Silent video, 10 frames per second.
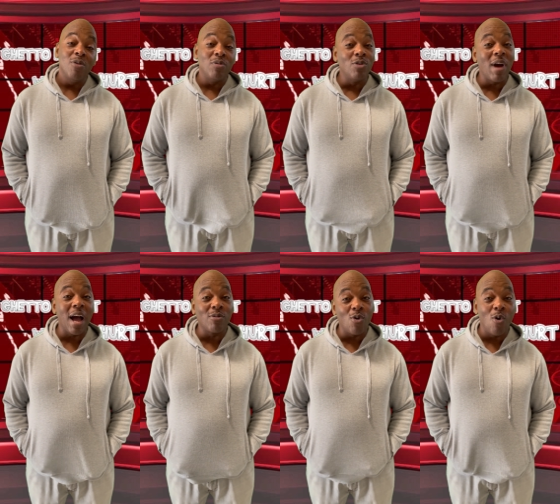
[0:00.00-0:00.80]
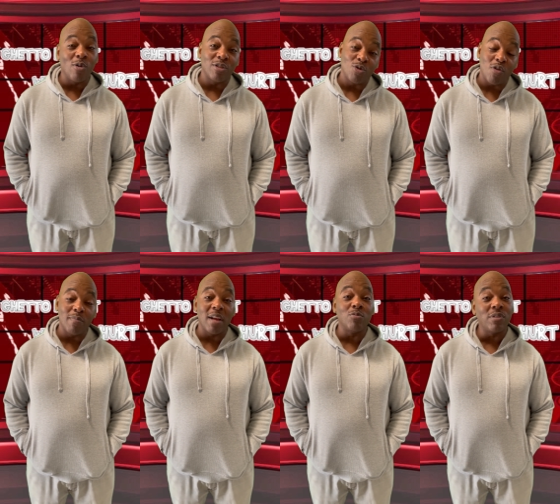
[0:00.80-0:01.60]
a little alcohol and talking
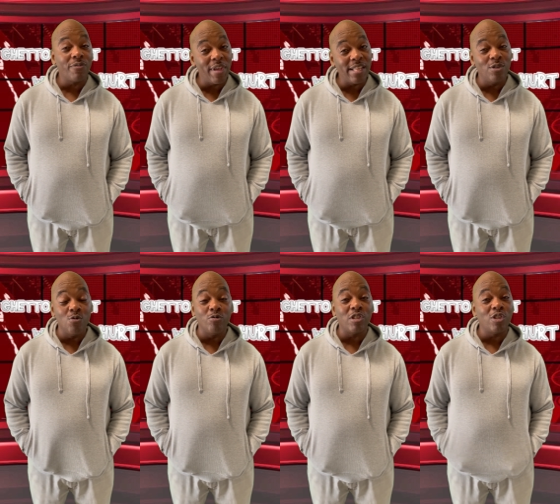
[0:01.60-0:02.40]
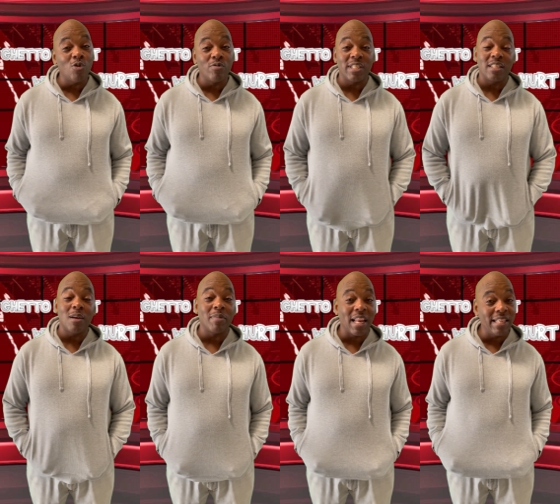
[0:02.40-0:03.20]
about it was fake news and showing his
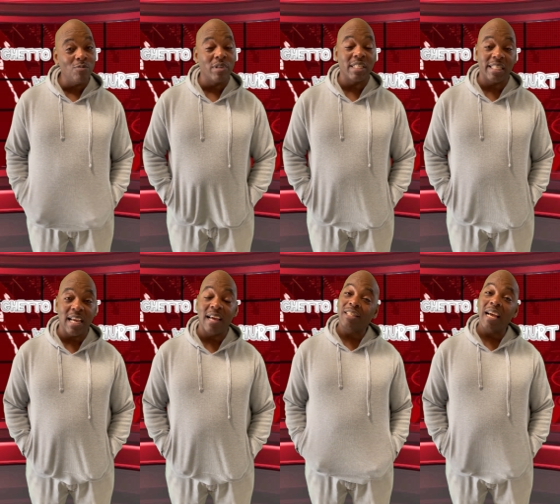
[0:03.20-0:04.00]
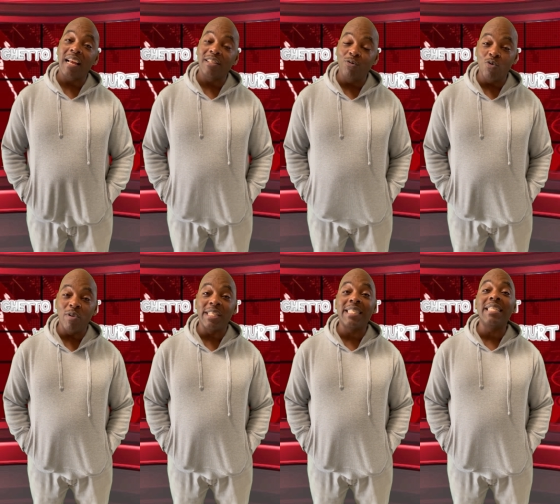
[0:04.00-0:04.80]
stomach like he wasn't shot. Kind of, you know,
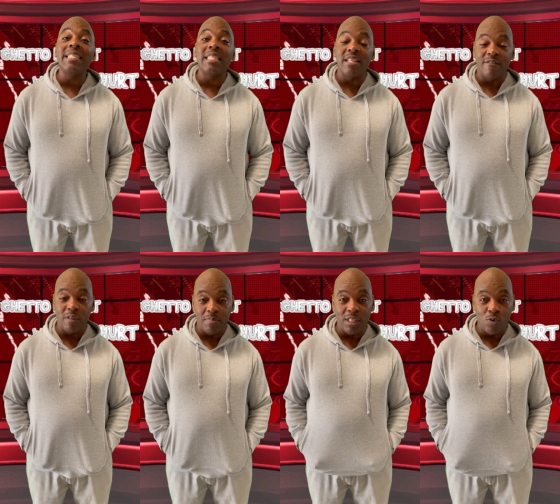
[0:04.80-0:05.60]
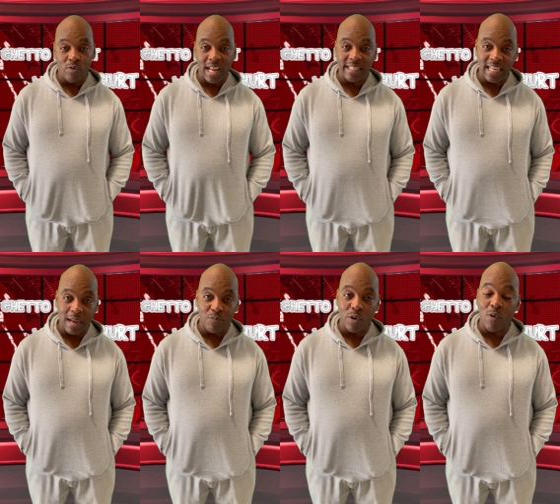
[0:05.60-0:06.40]
insensitive to be doing that,
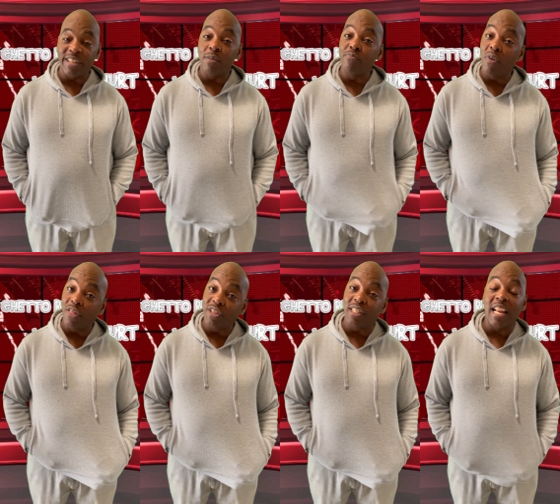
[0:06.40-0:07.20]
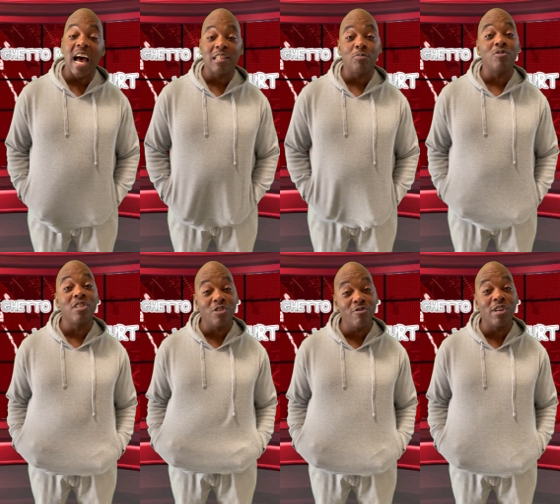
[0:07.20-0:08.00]
Jackboy, while your brother's in the hospital
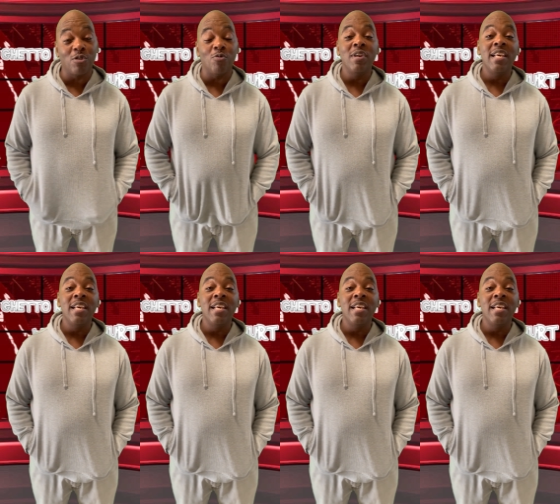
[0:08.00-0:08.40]
and critical.